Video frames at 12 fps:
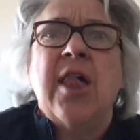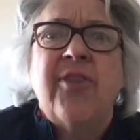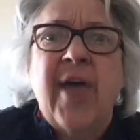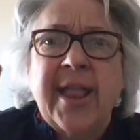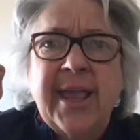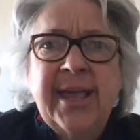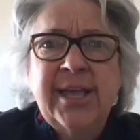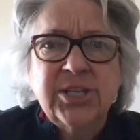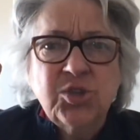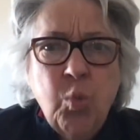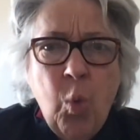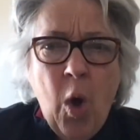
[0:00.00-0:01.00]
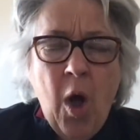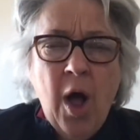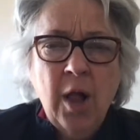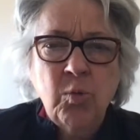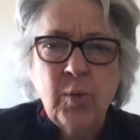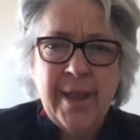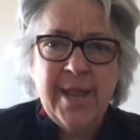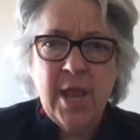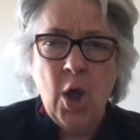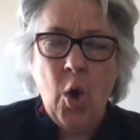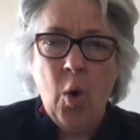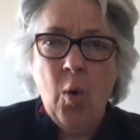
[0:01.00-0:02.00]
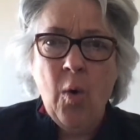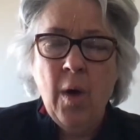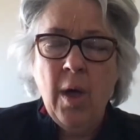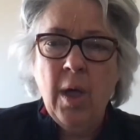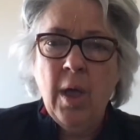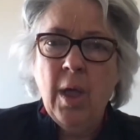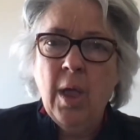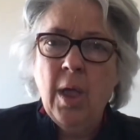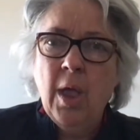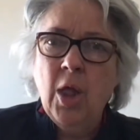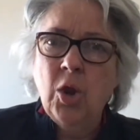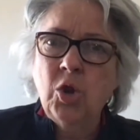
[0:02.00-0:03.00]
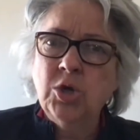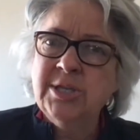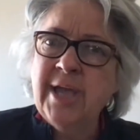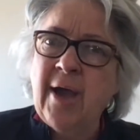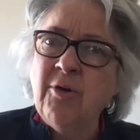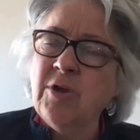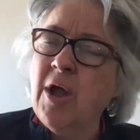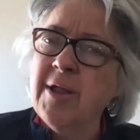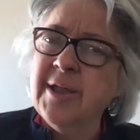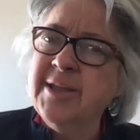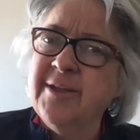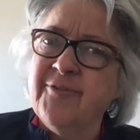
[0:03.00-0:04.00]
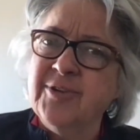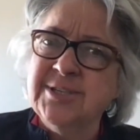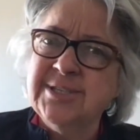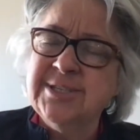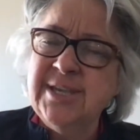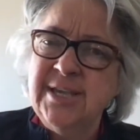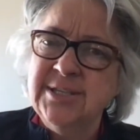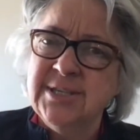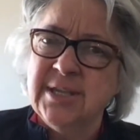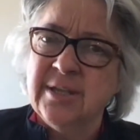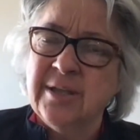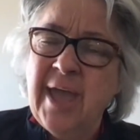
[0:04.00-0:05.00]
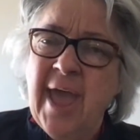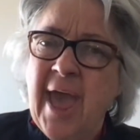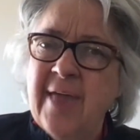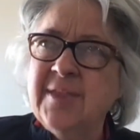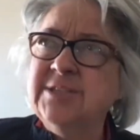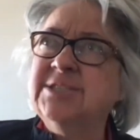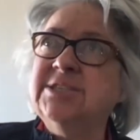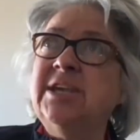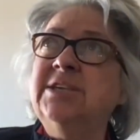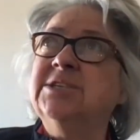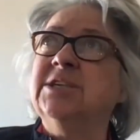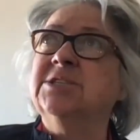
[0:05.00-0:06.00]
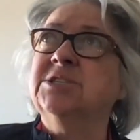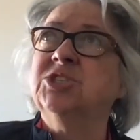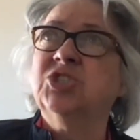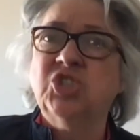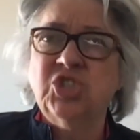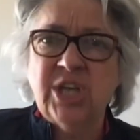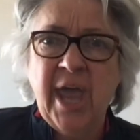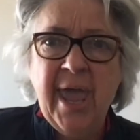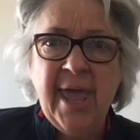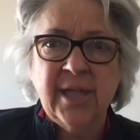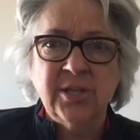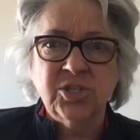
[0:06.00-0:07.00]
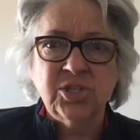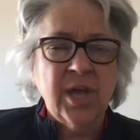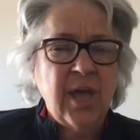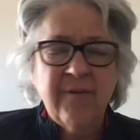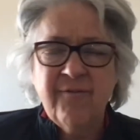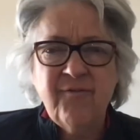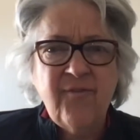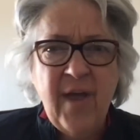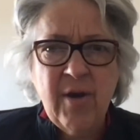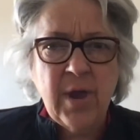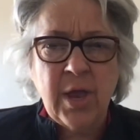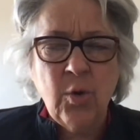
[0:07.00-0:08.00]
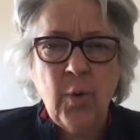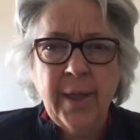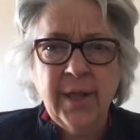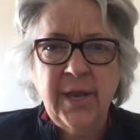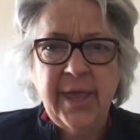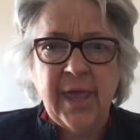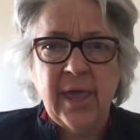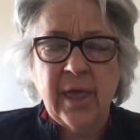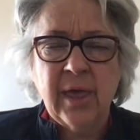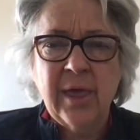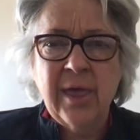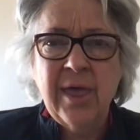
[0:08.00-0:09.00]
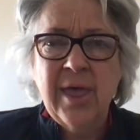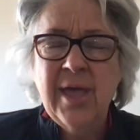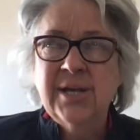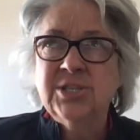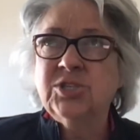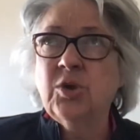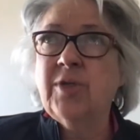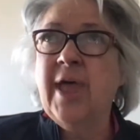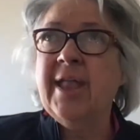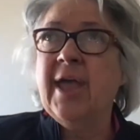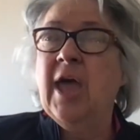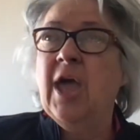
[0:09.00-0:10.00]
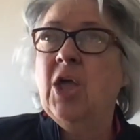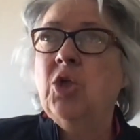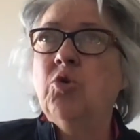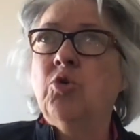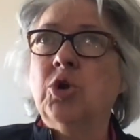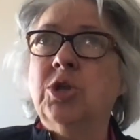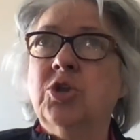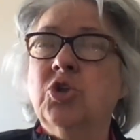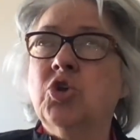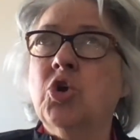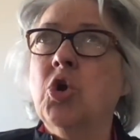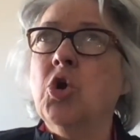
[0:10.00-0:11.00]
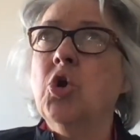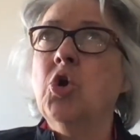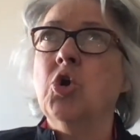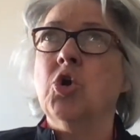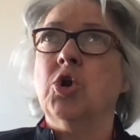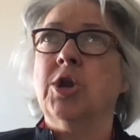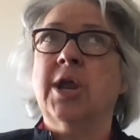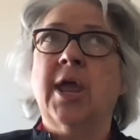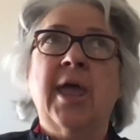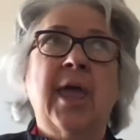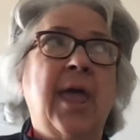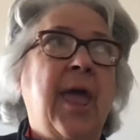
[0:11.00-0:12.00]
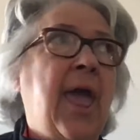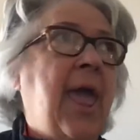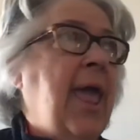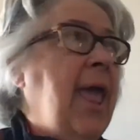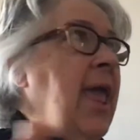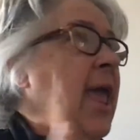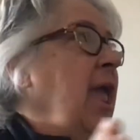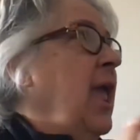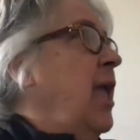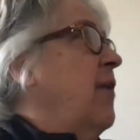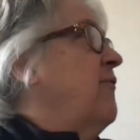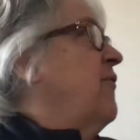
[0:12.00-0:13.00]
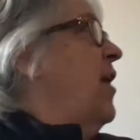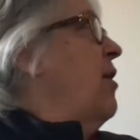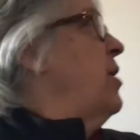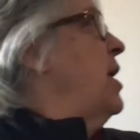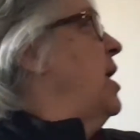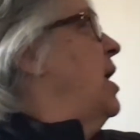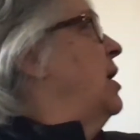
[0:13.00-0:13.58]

that each wall window looked out on a different season, and the seasons changed very quickly so that you could turn very